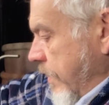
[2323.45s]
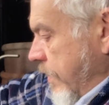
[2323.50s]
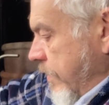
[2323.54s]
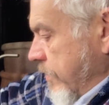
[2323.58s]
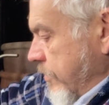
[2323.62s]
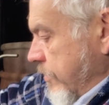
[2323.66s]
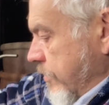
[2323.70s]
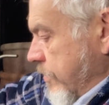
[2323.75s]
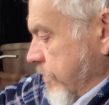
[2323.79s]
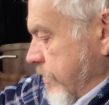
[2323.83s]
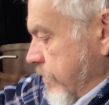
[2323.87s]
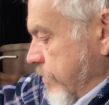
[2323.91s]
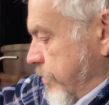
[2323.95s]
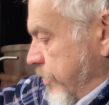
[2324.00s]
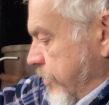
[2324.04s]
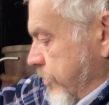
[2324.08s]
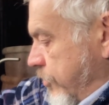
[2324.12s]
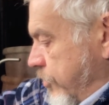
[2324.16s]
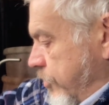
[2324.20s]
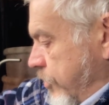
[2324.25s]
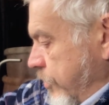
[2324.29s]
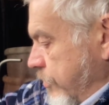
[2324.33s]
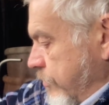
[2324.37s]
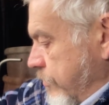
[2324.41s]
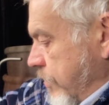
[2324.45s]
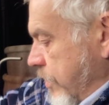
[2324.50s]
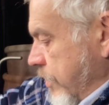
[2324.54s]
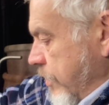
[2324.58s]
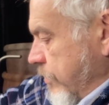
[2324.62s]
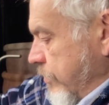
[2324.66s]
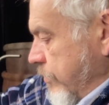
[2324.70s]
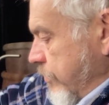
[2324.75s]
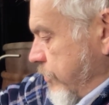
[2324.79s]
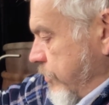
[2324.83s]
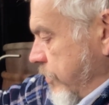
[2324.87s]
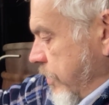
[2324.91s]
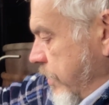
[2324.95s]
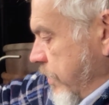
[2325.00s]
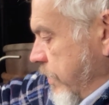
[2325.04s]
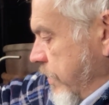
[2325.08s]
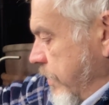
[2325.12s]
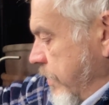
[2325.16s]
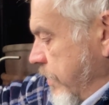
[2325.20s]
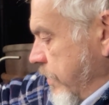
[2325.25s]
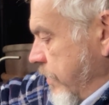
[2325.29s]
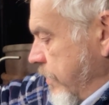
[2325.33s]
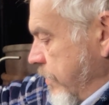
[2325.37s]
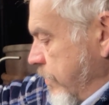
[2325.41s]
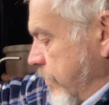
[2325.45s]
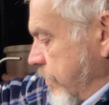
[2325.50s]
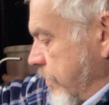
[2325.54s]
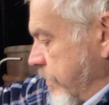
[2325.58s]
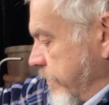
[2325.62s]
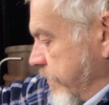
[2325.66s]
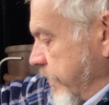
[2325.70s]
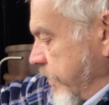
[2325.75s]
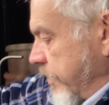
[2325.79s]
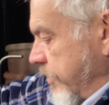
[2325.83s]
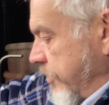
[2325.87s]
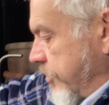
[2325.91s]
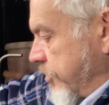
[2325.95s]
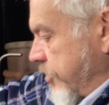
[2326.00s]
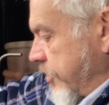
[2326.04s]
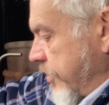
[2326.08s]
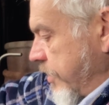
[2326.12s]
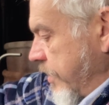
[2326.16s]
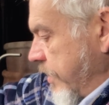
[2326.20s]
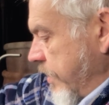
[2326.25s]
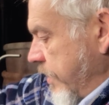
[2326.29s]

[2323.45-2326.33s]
Just going to put 2 rows, one of each.